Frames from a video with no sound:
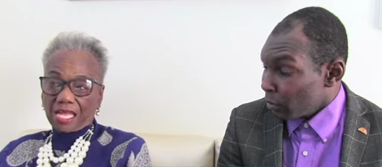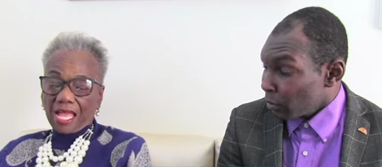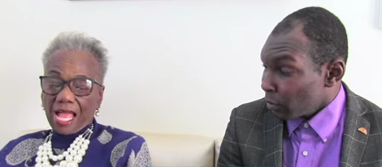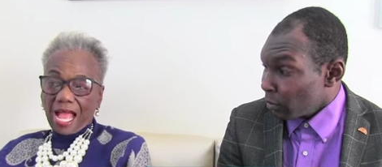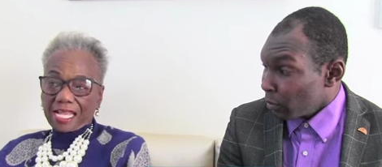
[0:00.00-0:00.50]

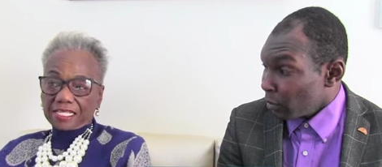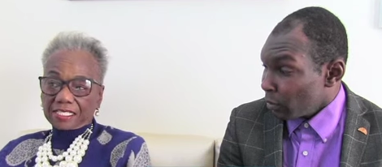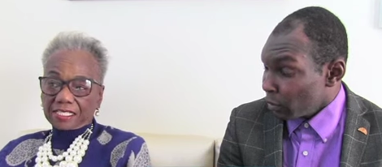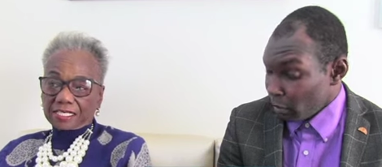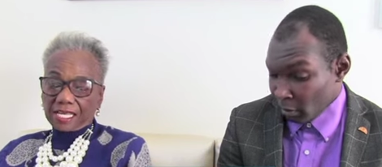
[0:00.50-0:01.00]
Speaker 1: I can
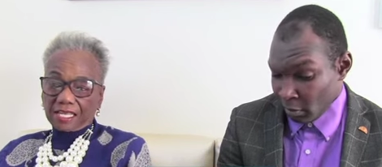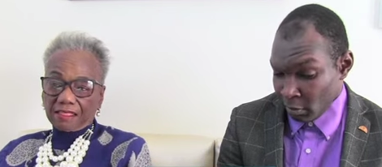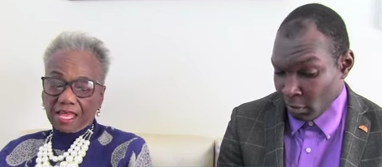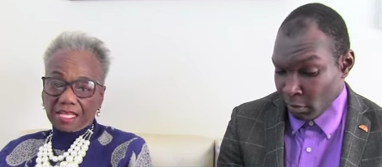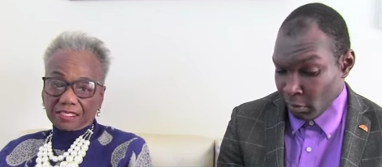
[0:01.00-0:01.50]
say
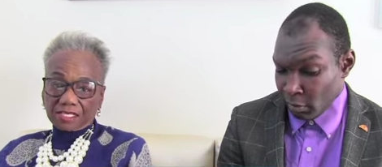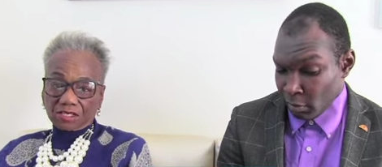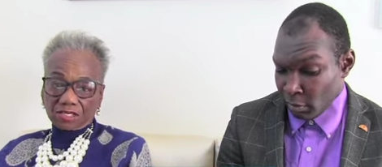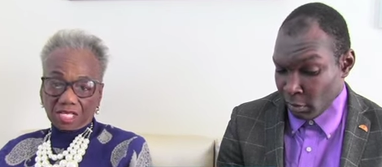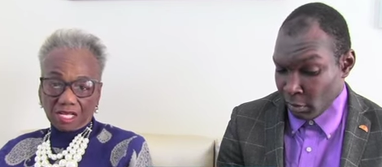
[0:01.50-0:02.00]
that
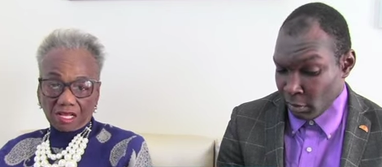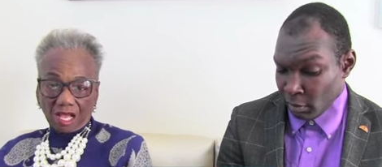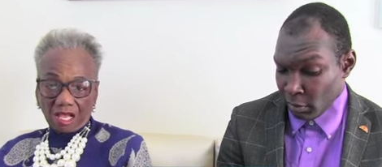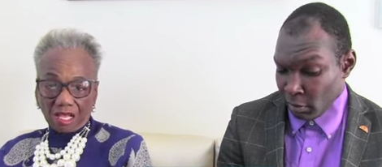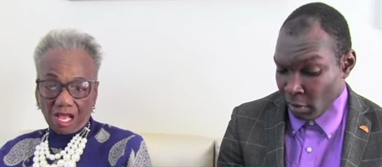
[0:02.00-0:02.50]
there's a,
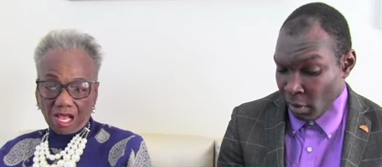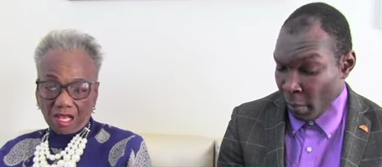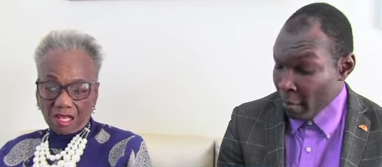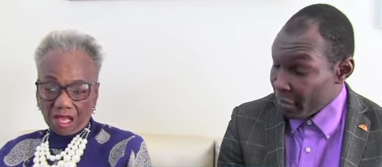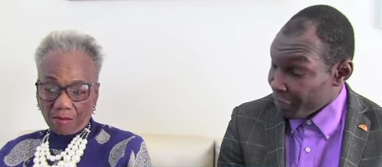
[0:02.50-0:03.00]
a,
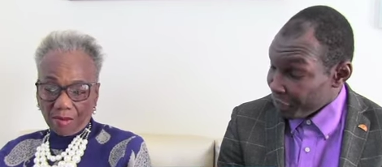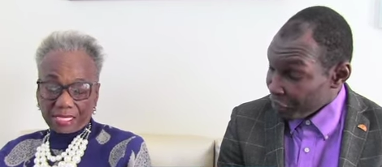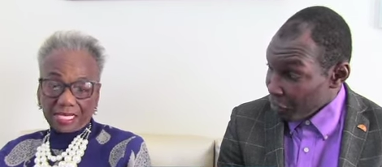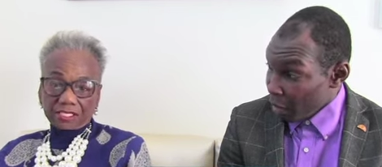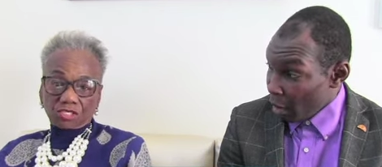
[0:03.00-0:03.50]
a my
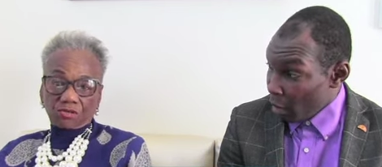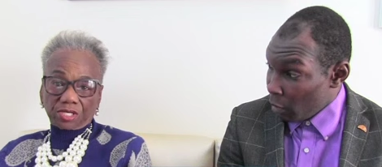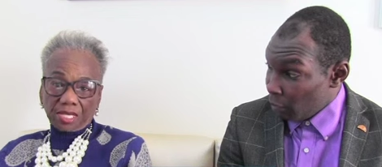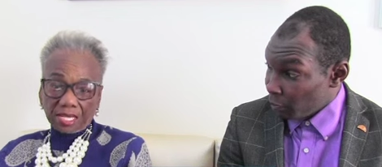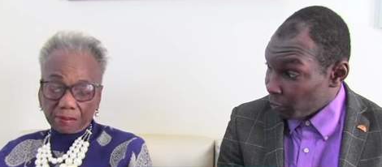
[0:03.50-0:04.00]
next door
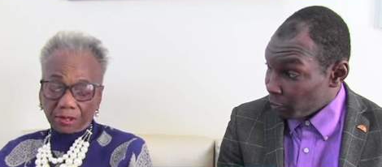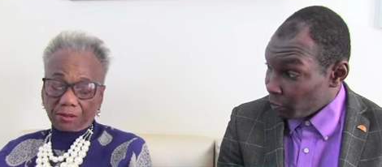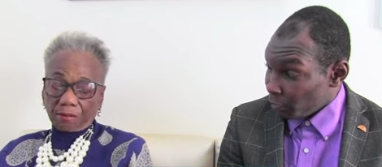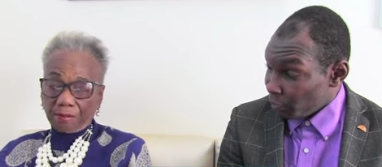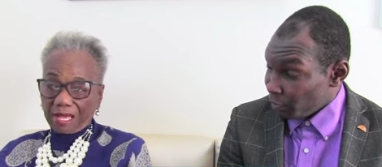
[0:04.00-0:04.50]
neighbor,
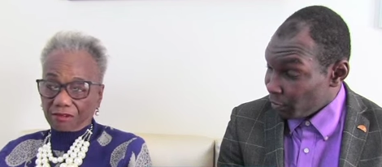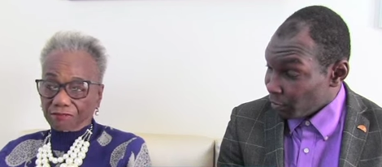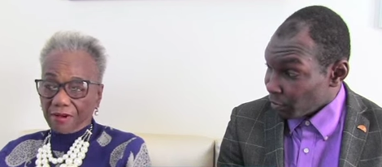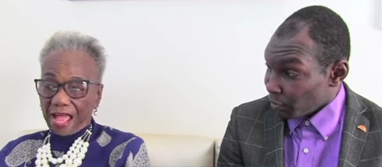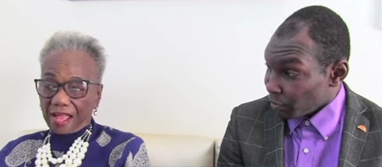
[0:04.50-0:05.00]
matter of
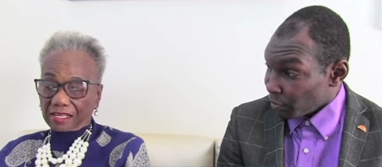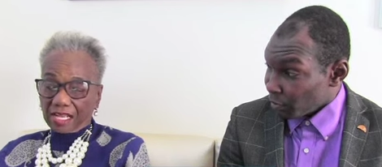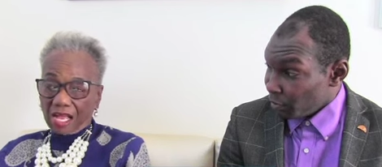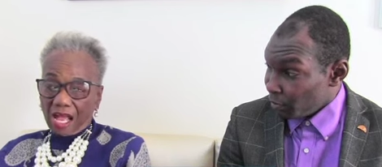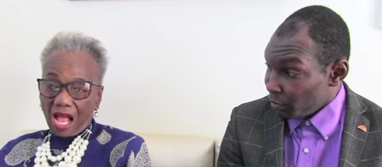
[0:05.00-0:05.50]
fact,
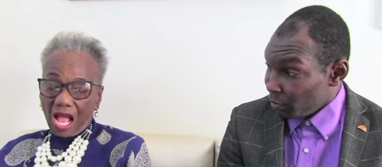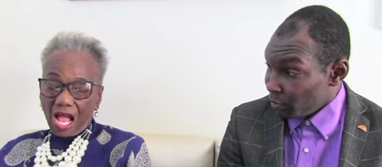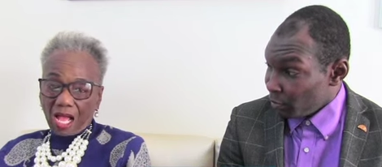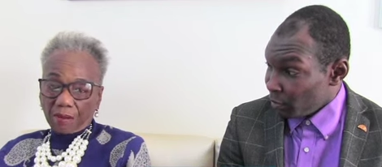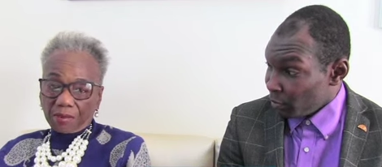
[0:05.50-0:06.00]

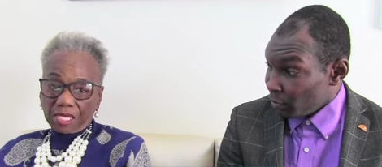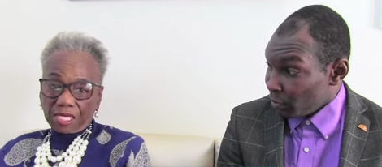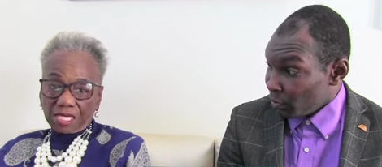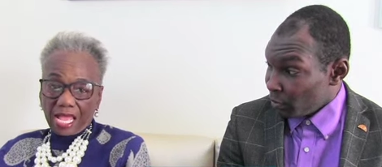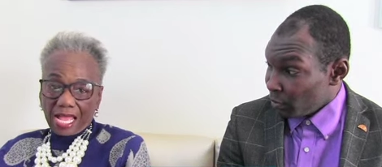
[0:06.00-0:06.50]
um,
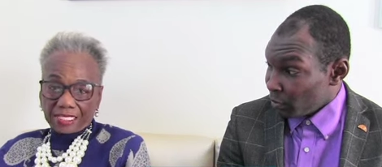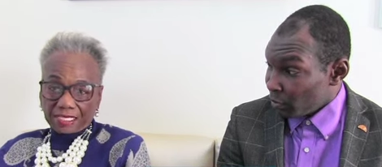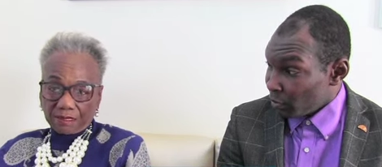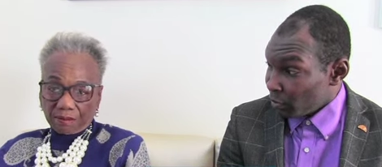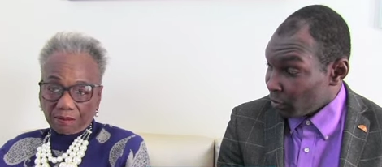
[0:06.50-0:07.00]
he has
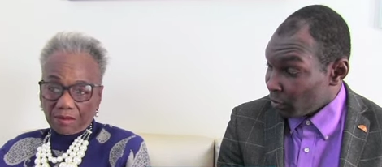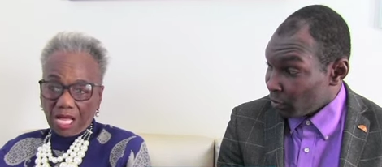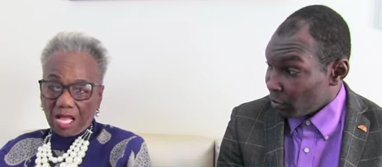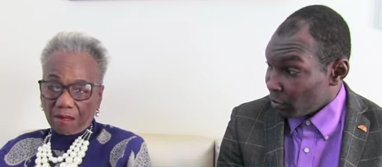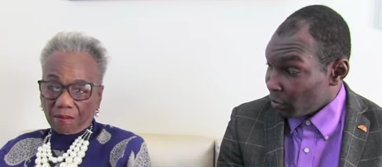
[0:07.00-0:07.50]
some
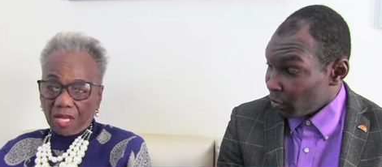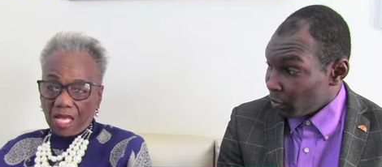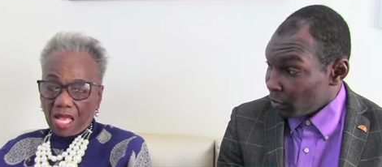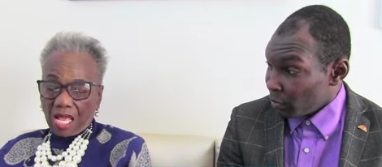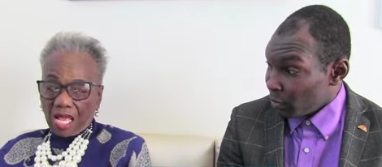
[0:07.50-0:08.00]
um,
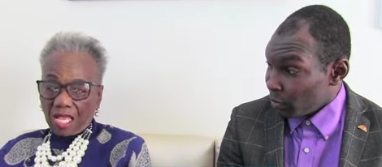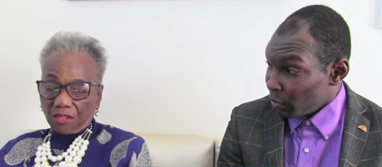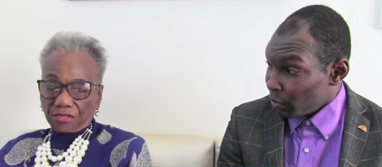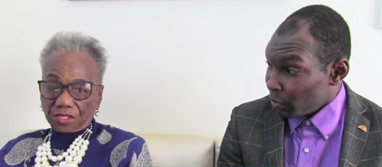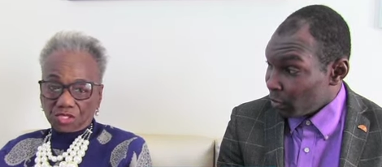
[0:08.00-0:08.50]

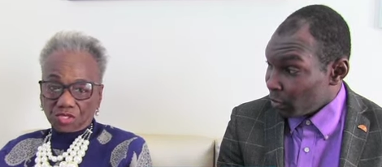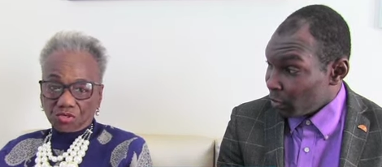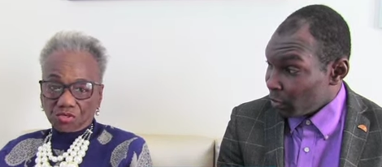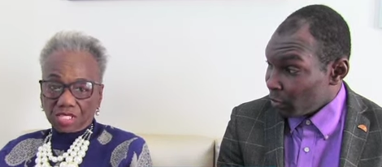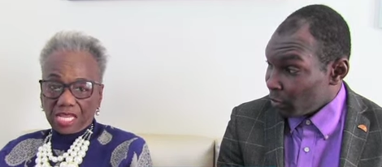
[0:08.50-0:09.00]
health
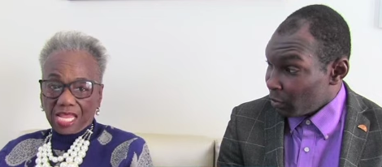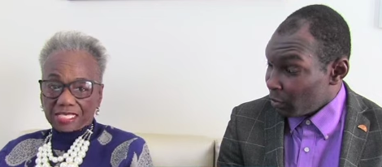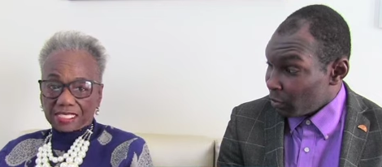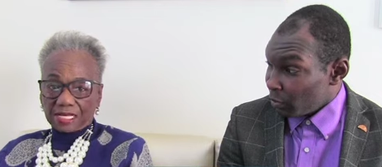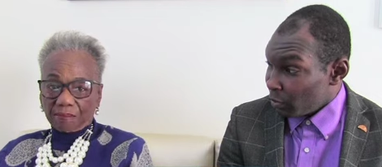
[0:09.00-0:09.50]
issues. He
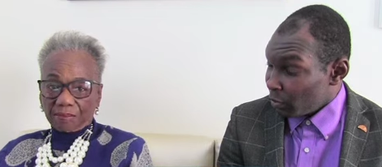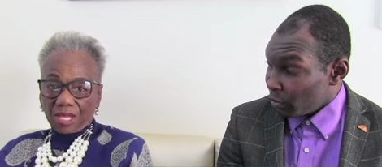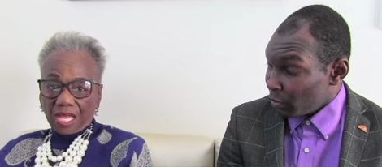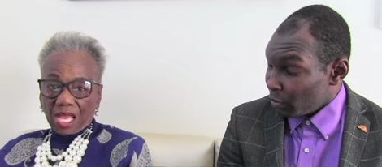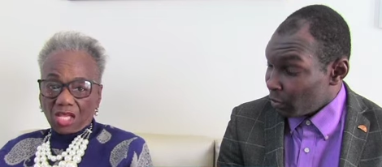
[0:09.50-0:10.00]
has some
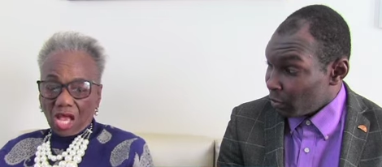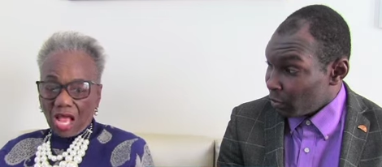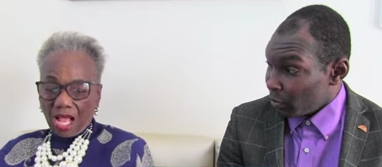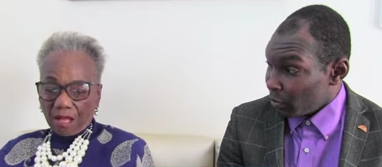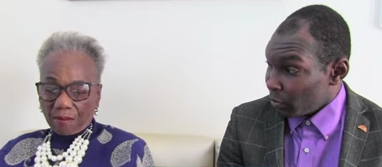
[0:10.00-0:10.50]

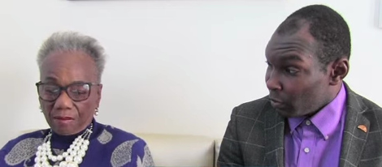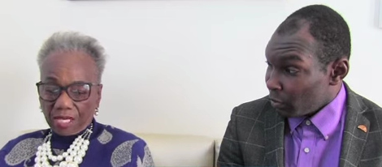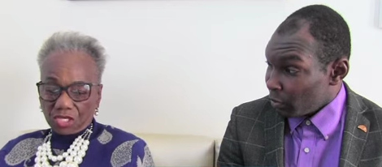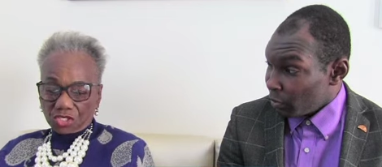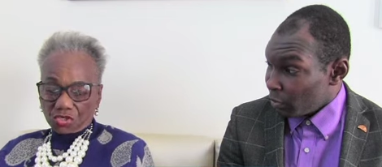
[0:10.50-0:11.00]
um,
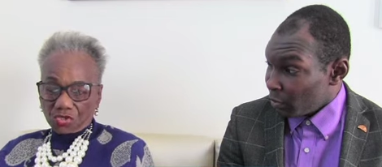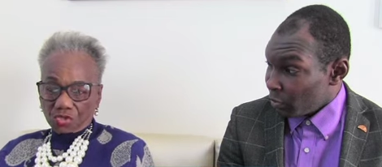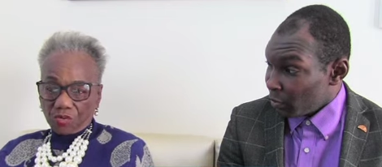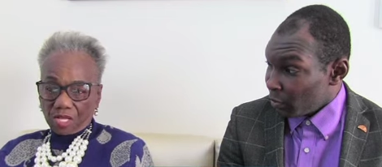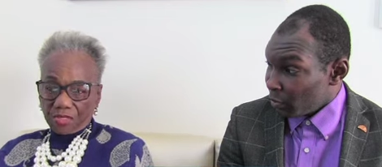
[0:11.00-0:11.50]
issues
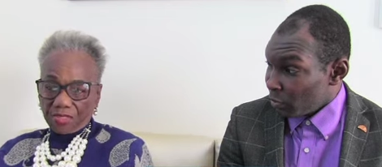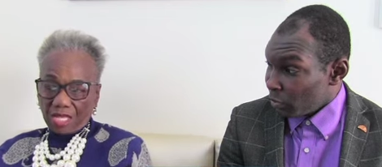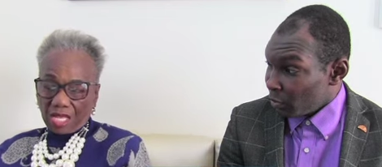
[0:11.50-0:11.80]
with